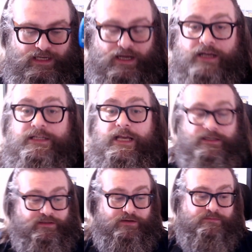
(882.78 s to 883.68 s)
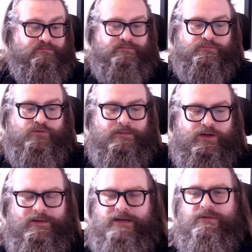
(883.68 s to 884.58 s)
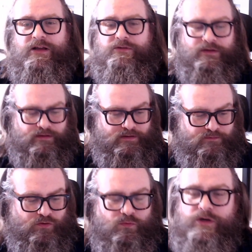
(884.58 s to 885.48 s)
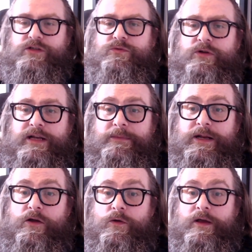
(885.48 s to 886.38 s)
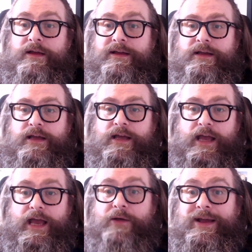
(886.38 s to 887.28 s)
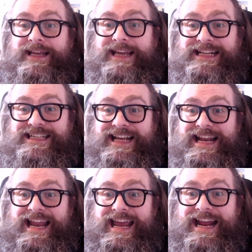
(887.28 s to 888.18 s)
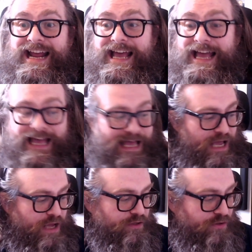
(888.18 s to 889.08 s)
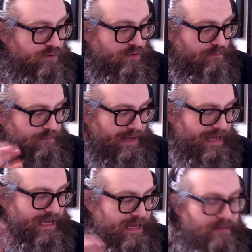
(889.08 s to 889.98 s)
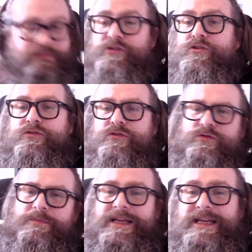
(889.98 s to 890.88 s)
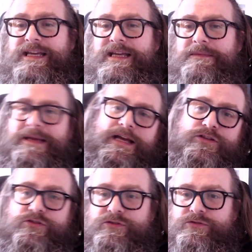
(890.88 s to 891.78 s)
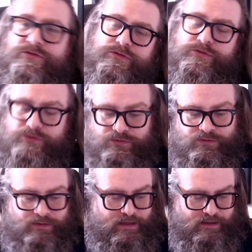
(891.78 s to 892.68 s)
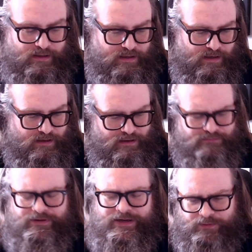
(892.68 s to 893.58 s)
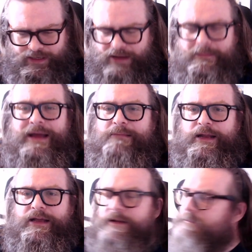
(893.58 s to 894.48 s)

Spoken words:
Yeah, so drop me a comment below. Got a Wonderswan? Let me know. Anyway, catch you later. Toodle pip, toodle pip, toodle toodle toodle. I really want to get a battery in it,